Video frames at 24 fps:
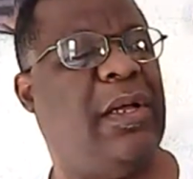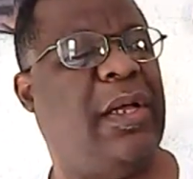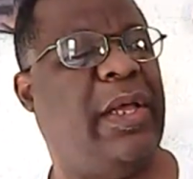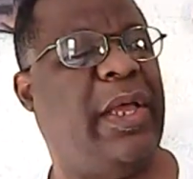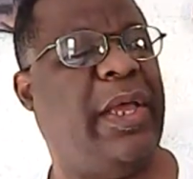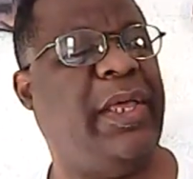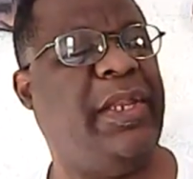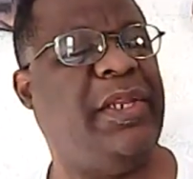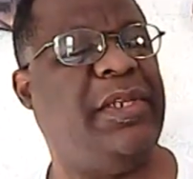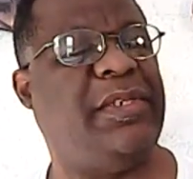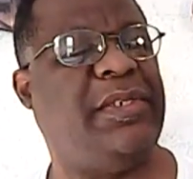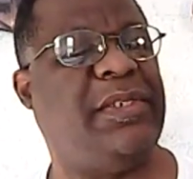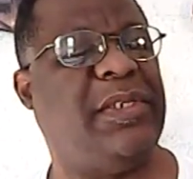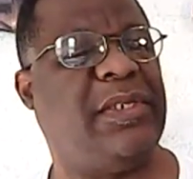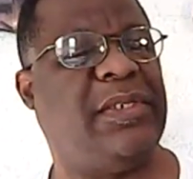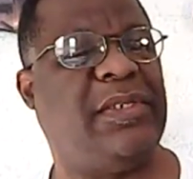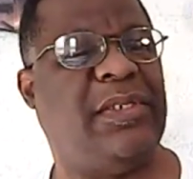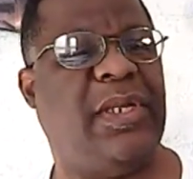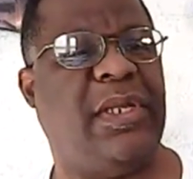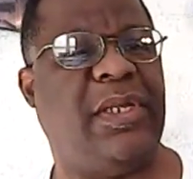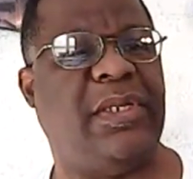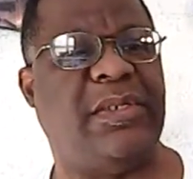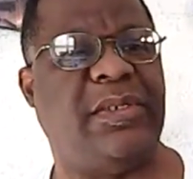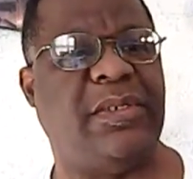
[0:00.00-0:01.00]
86
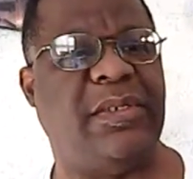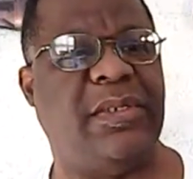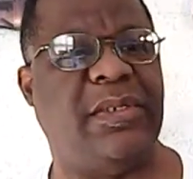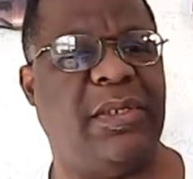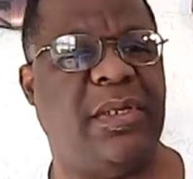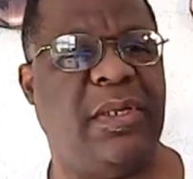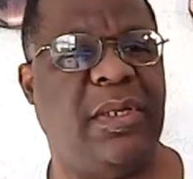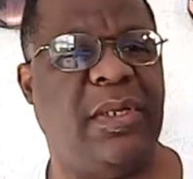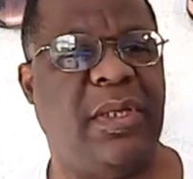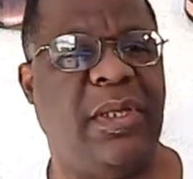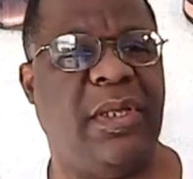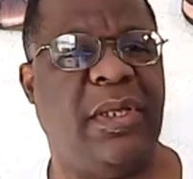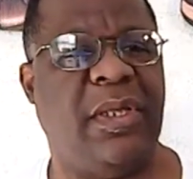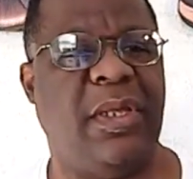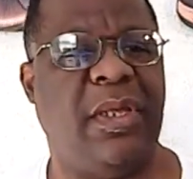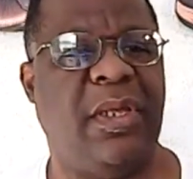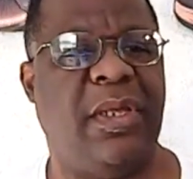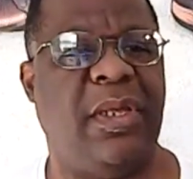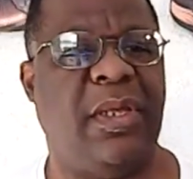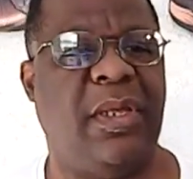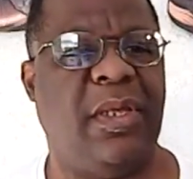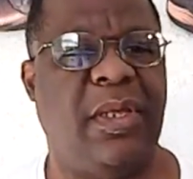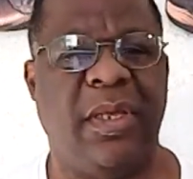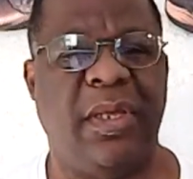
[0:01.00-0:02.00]
cents.
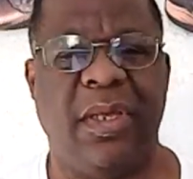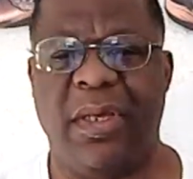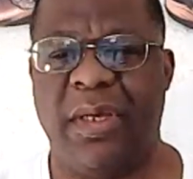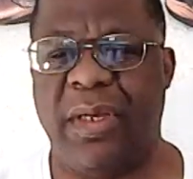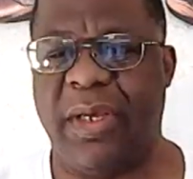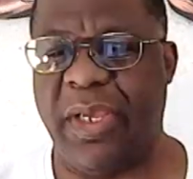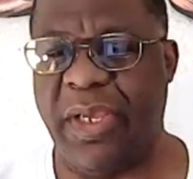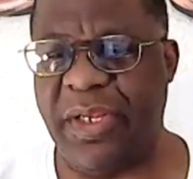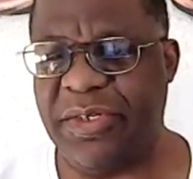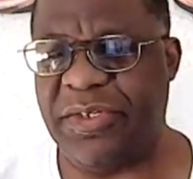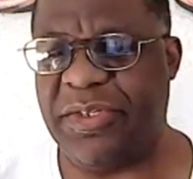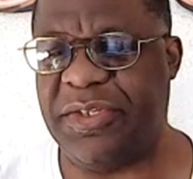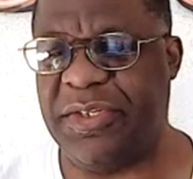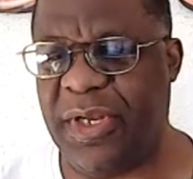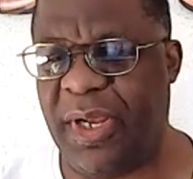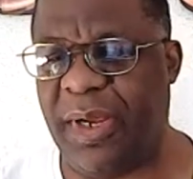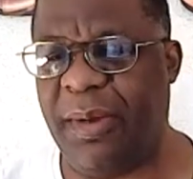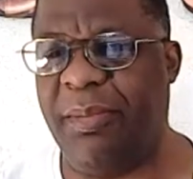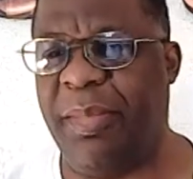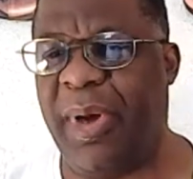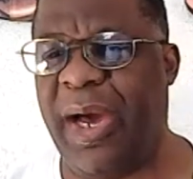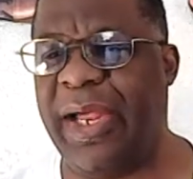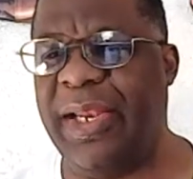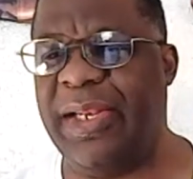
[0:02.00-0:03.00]
Can
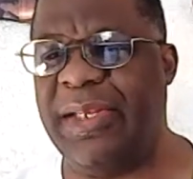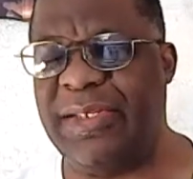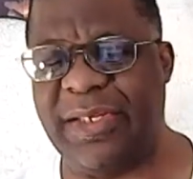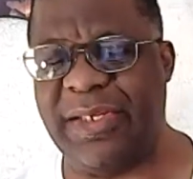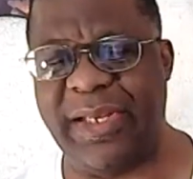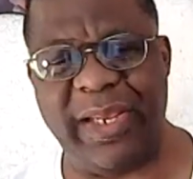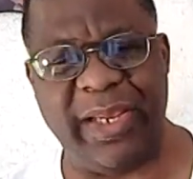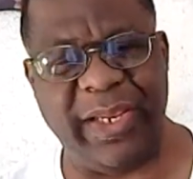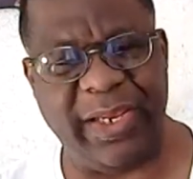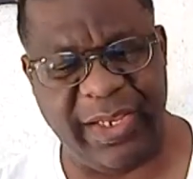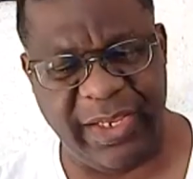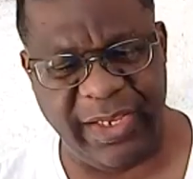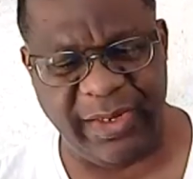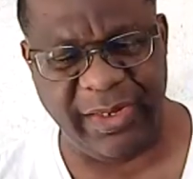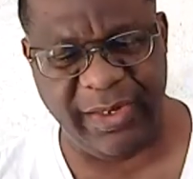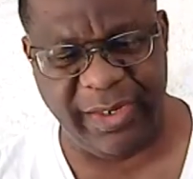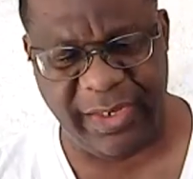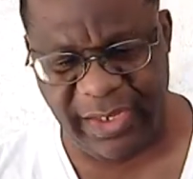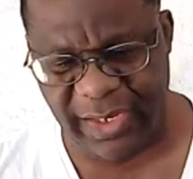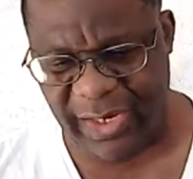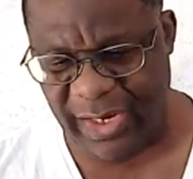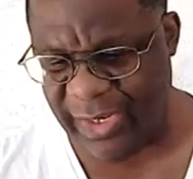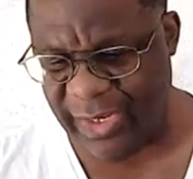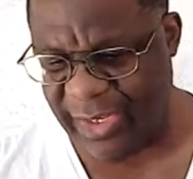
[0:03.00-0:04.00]
somebody say,
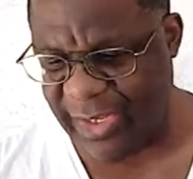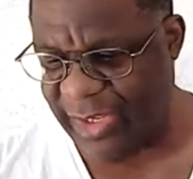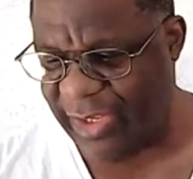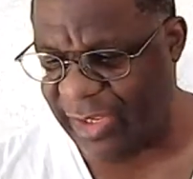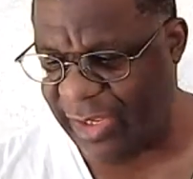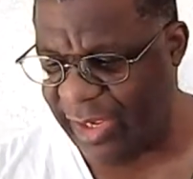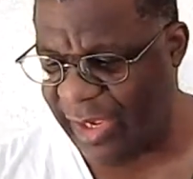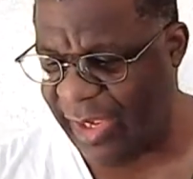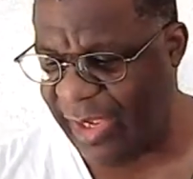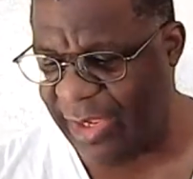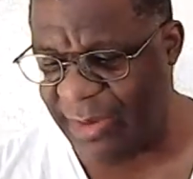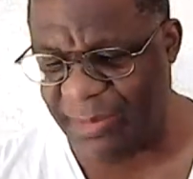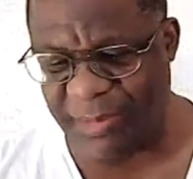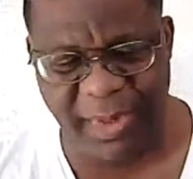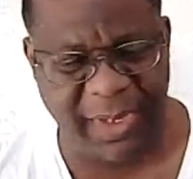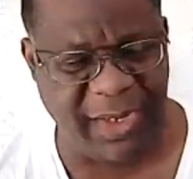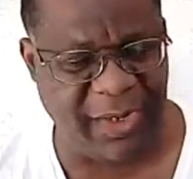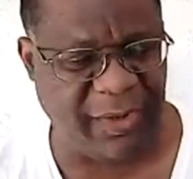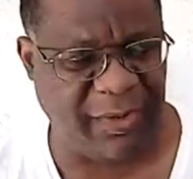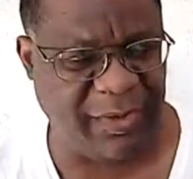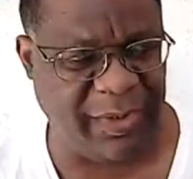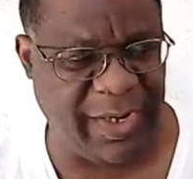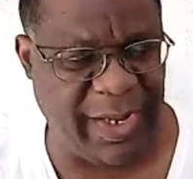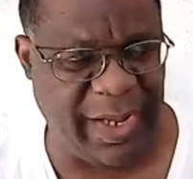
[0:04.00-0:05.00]
can I give you
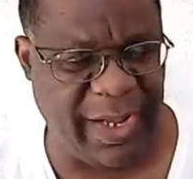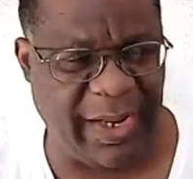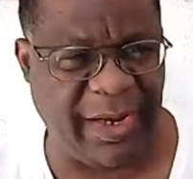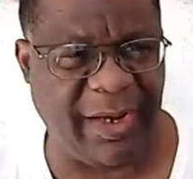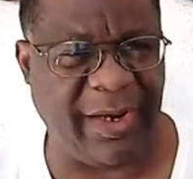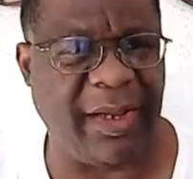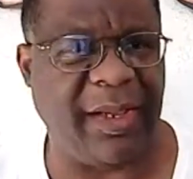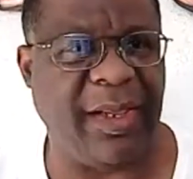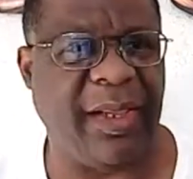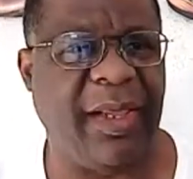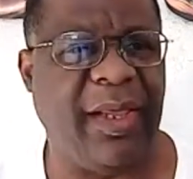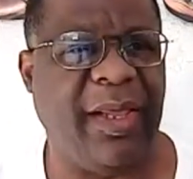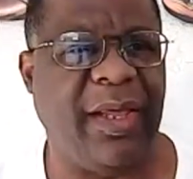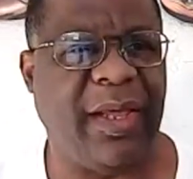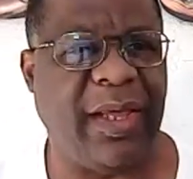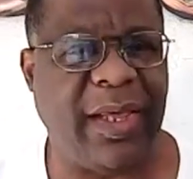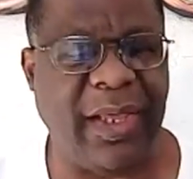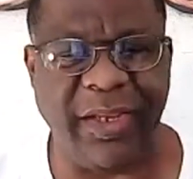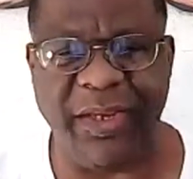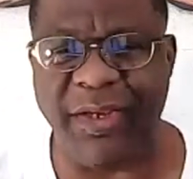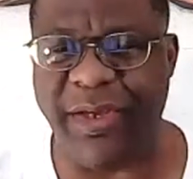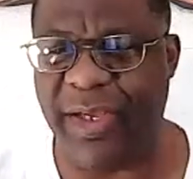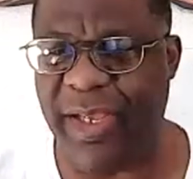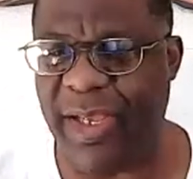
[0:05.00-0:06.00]
amen on that?
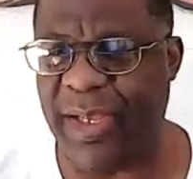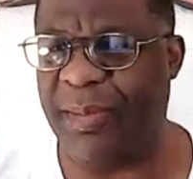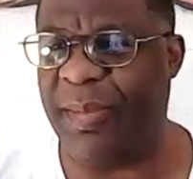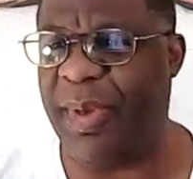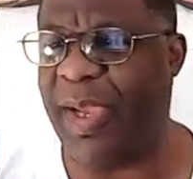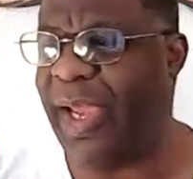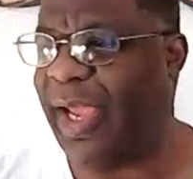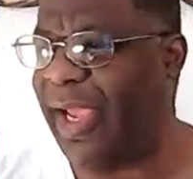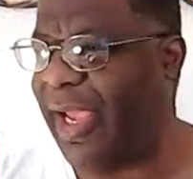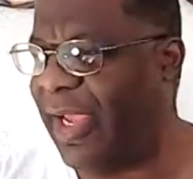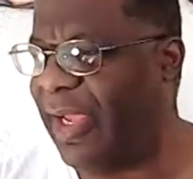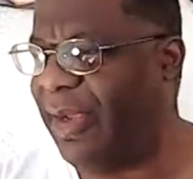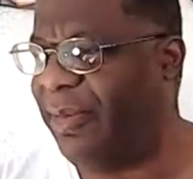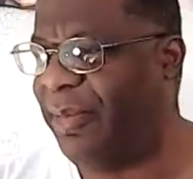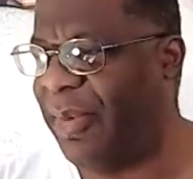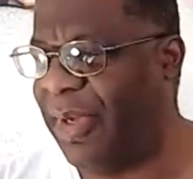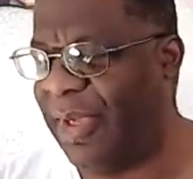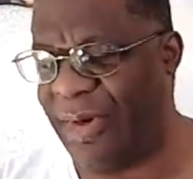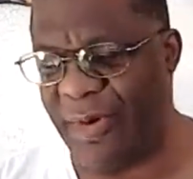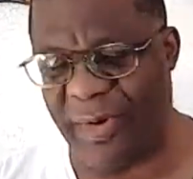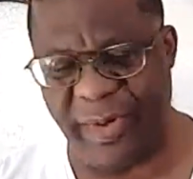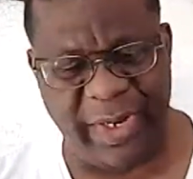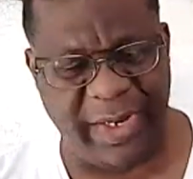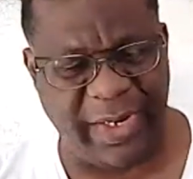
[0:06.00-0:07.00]
Can you give me an
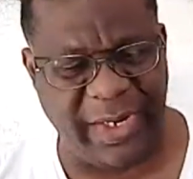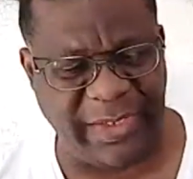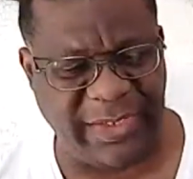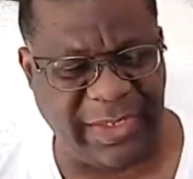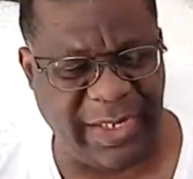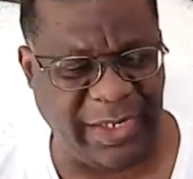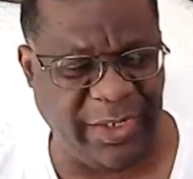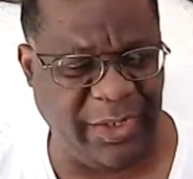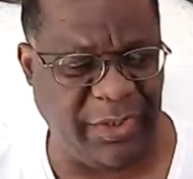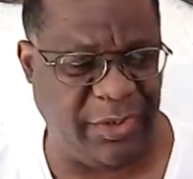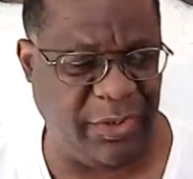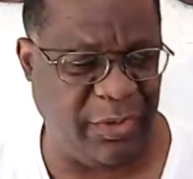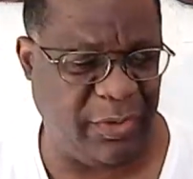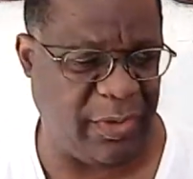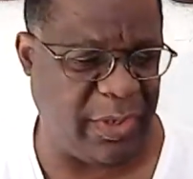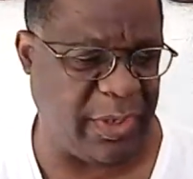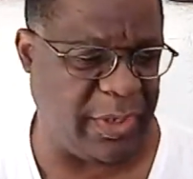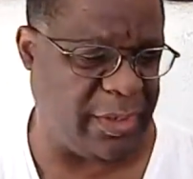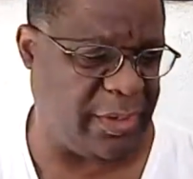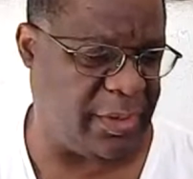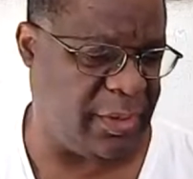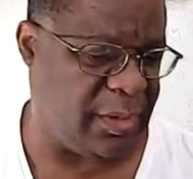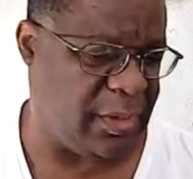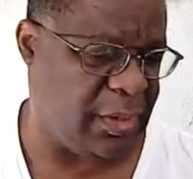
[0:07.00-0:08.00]
amen on that? That's how you do
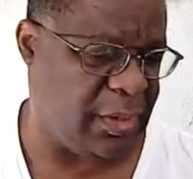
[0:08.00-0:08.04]
it.